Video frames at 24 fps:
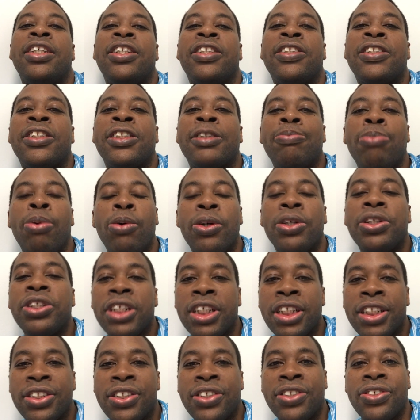Sports
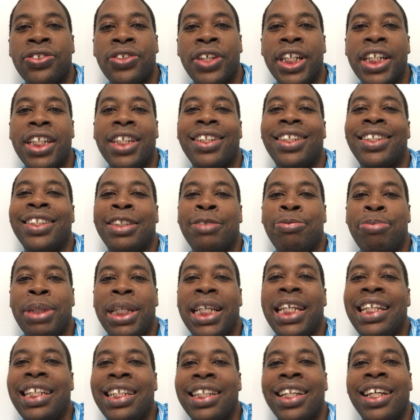Illustrated is
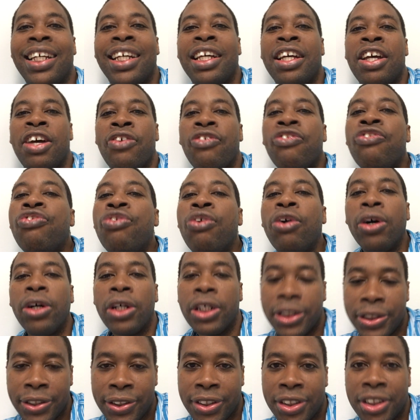being
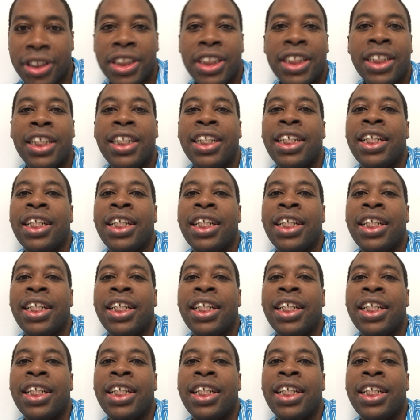forced,